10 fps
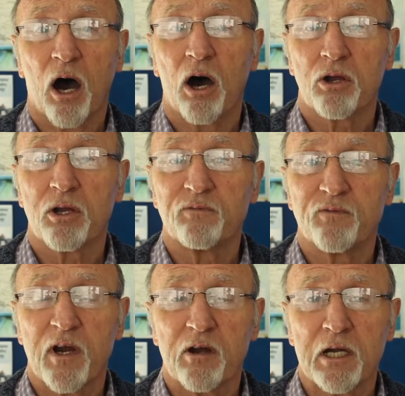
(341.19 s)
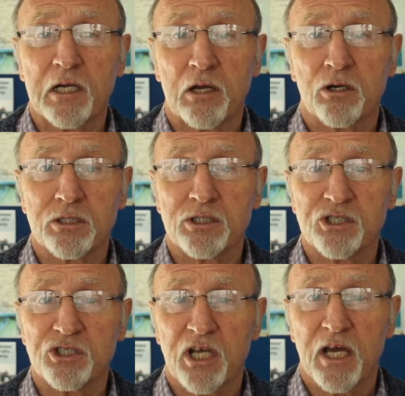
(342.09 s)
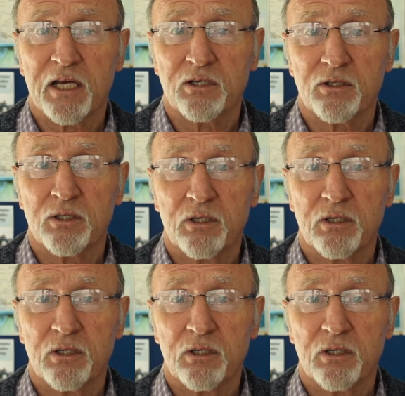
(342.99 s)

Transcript: on a very large scale.